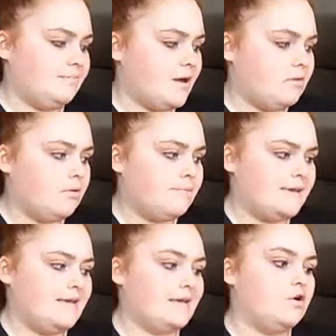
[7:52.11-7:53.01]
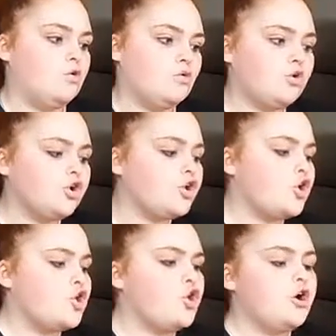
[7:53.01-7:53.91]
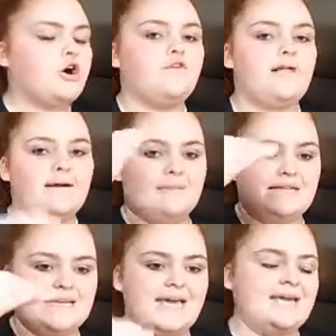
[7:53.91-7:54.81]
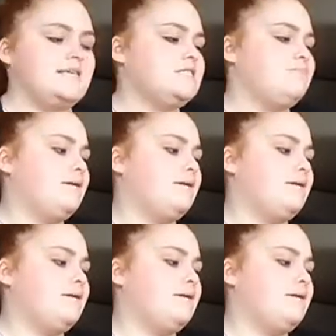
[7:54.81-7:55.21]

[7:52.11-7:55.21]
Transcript: It probably won't be in order of like my days,